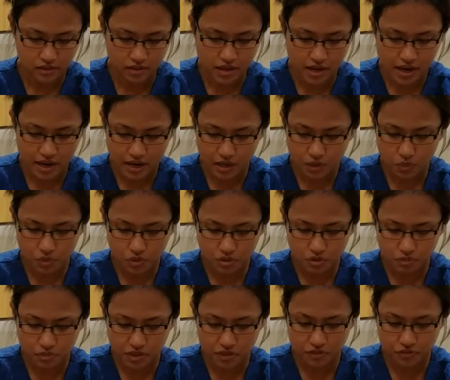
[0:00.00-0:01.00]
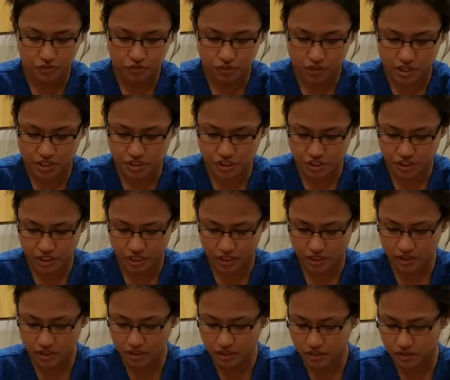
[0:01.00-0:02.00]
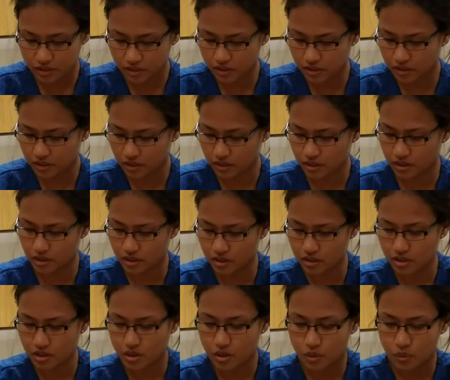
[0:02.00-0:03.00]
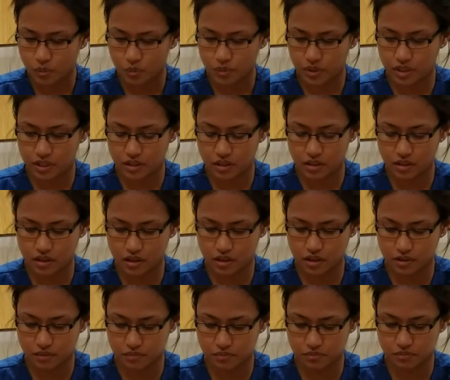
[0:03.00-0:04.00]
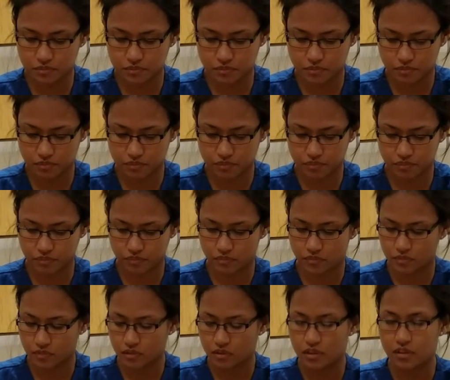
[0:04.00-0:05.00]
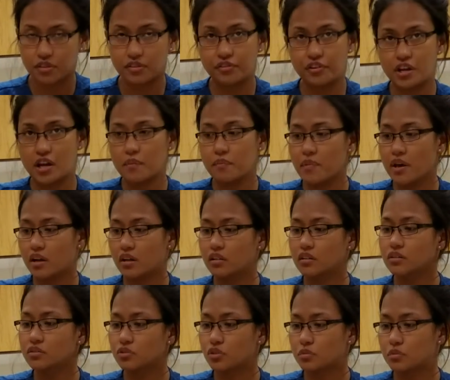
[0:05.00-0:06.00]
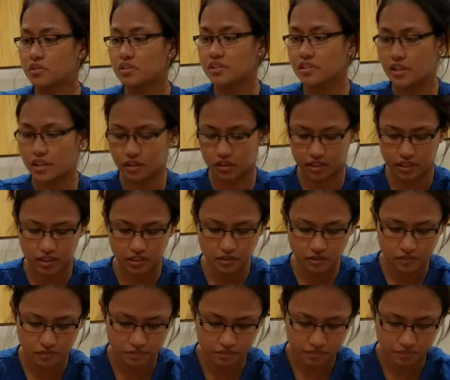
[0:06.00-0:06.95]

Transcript: I will be flushing with 3 ml normal saline.